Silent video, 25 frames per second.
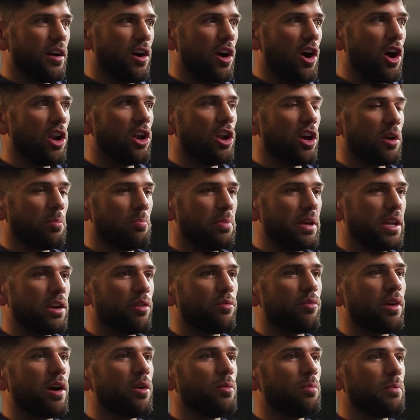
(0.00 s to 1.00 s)
I like being
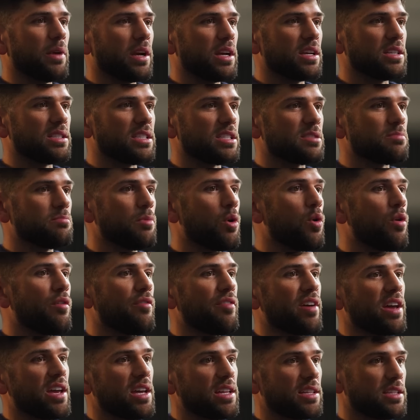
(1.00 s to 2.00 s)
around because it's
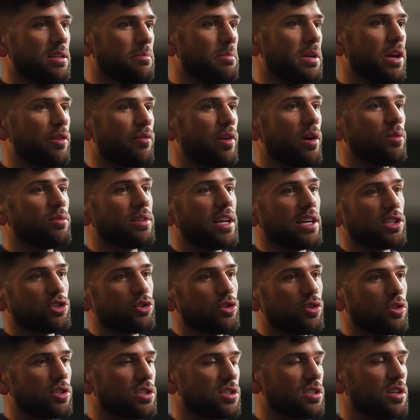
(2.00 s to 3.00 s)
motivating to be around that
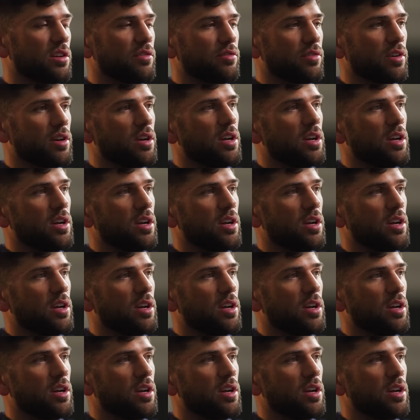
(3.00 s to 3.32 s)
sort of stuff.